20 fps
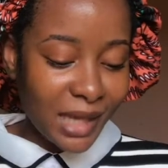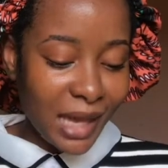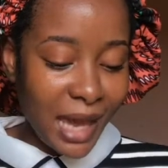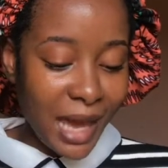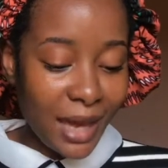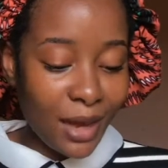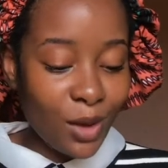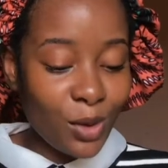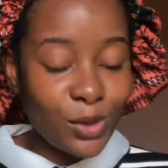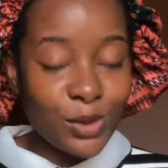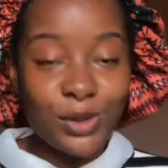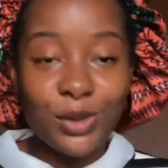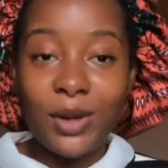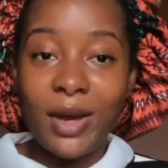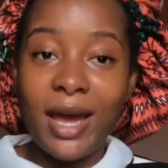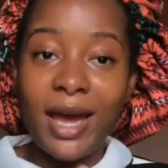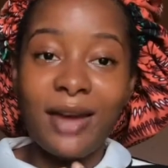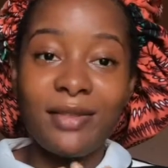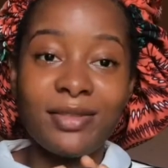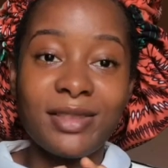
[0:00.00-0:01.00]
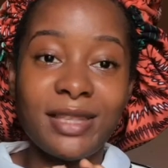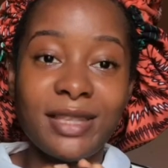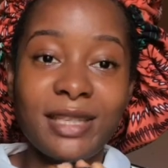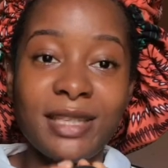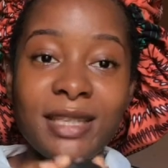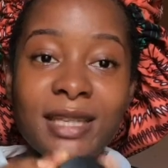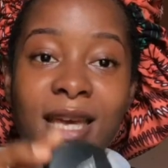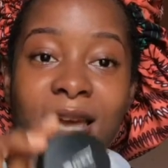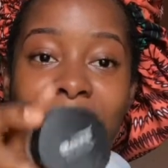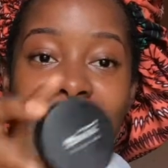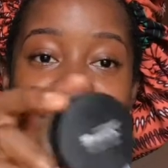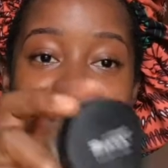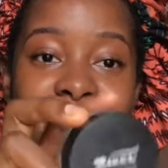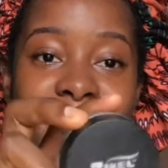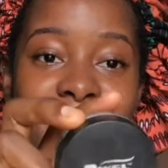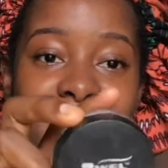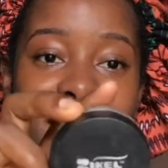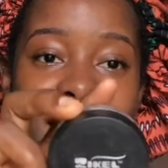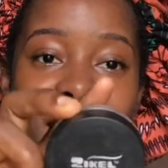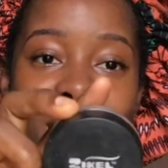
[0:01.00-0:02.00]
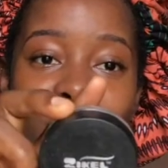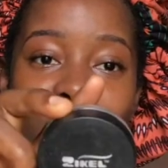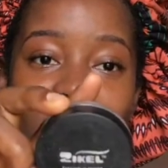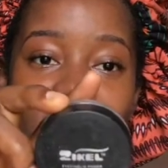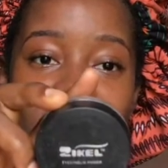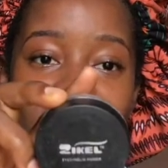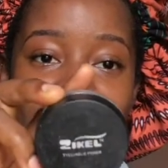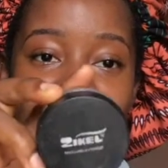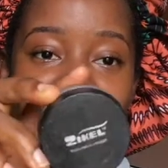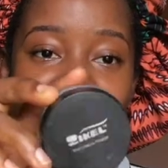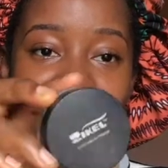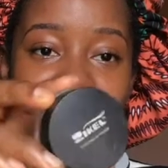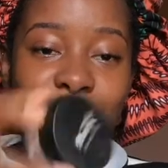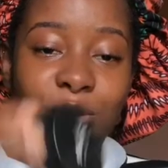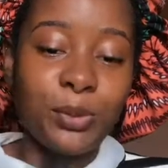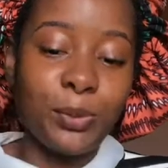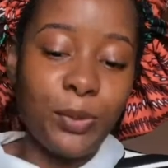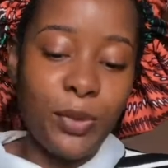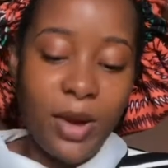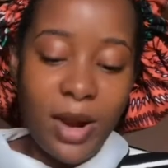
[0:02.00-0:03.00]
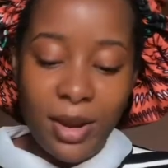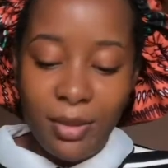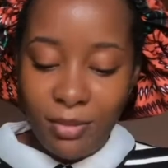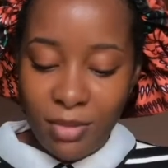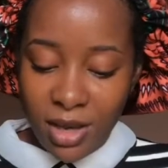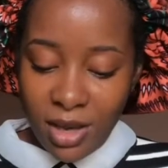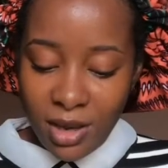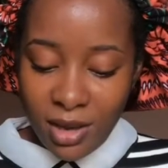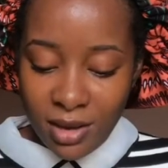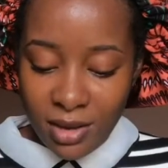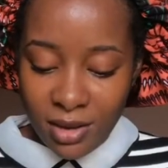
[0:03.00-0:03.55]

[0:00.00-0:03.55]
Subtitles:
I also have the Zikel eyeshadow primer.